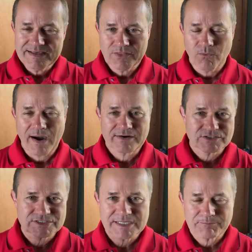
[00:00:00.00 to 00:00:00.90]
the
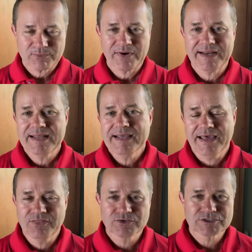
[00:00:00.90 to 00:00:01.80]
waters separate,
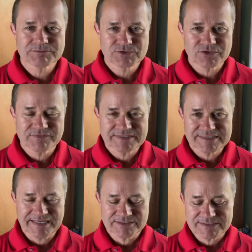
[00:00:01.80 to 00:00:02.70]
and those observing
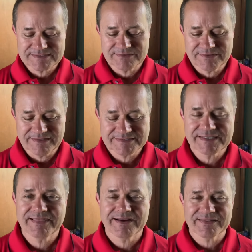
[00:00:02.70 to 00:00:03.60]
saints
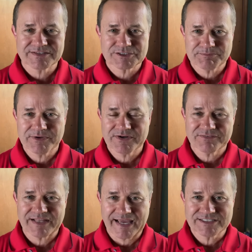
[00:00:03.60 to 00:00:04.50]
see there the spirit of
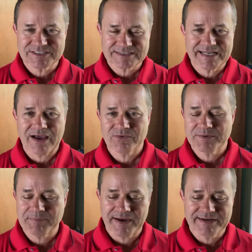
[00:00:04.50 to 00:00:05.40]
Elijah is now
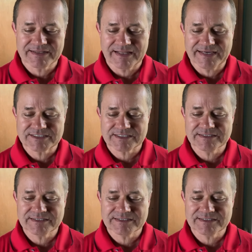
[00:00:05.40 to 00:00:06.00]
upon Elijah.